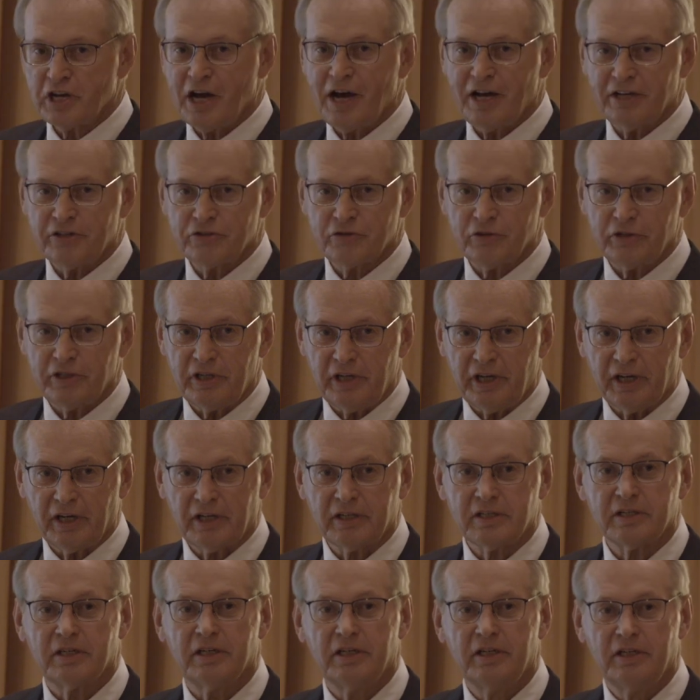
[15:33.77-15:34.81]

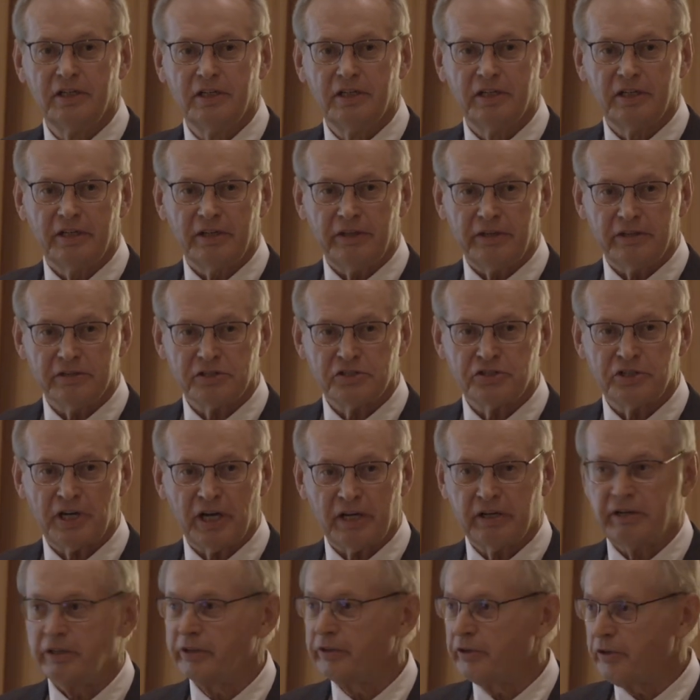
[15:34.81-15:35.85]
contradict the
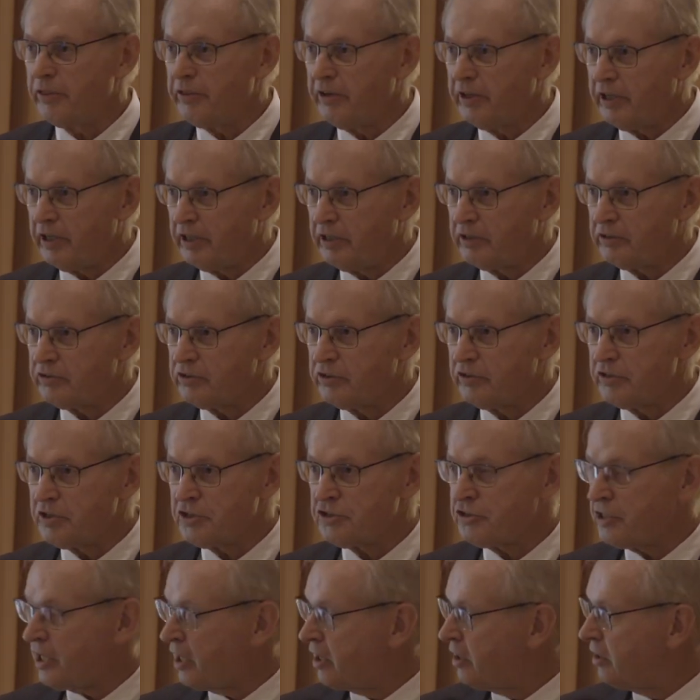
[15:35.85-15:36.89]
secular things, the
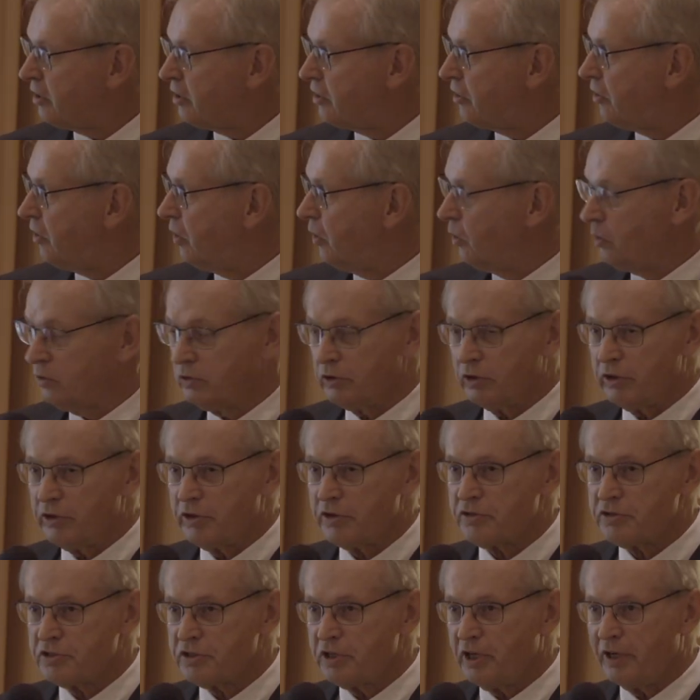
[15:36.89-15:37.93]
secular old
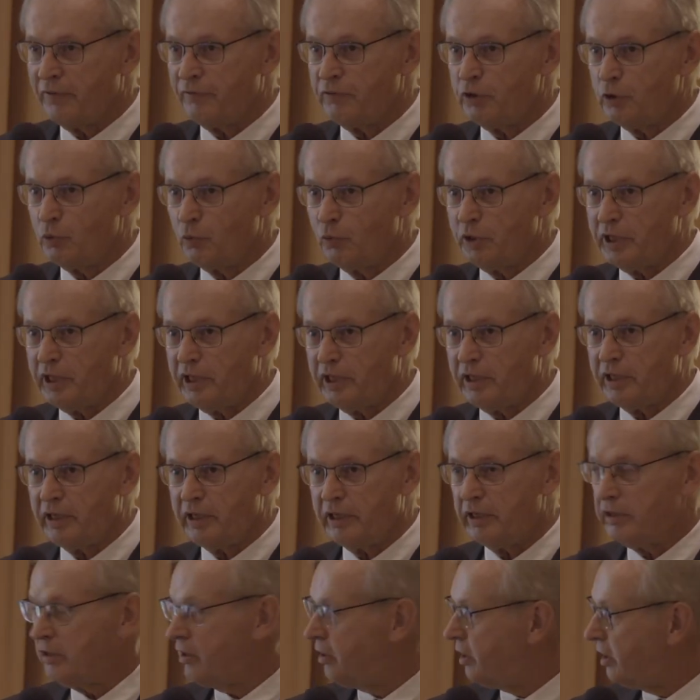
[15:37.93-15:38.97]
Earth stuff you read
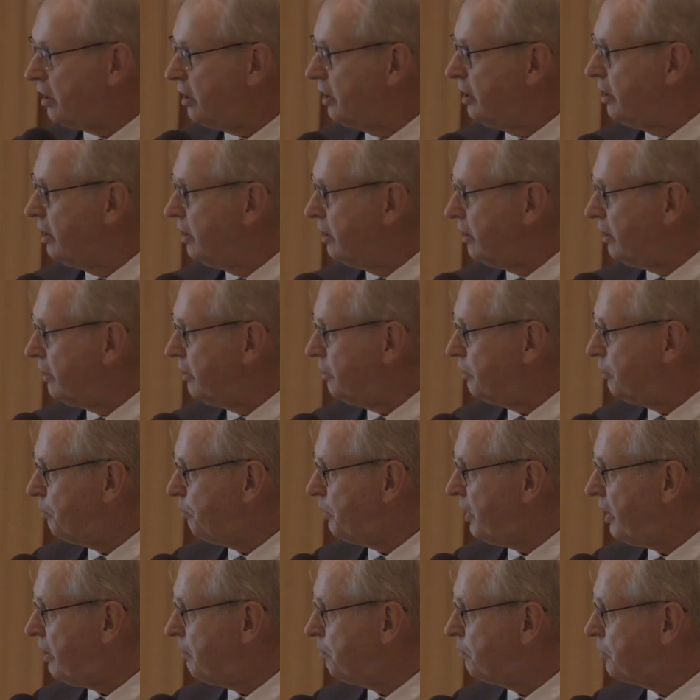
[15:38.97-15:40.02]
in the
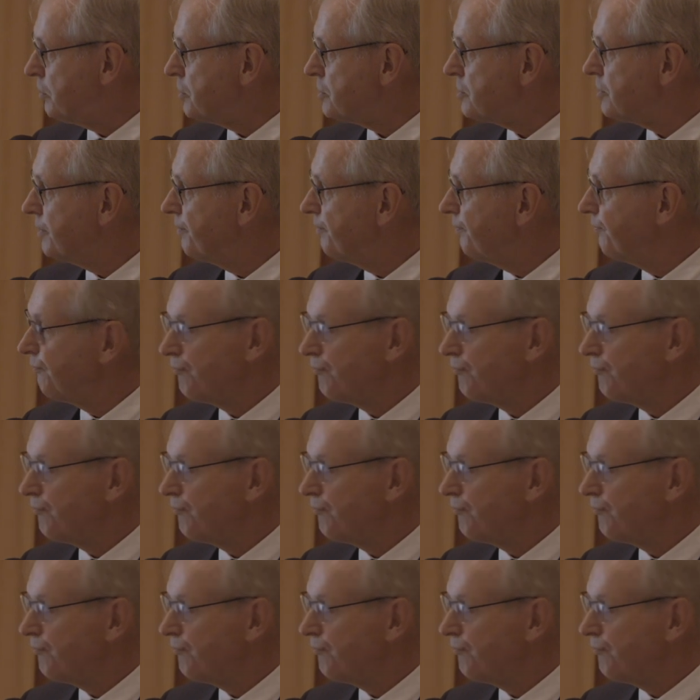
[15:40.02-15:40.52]
papers.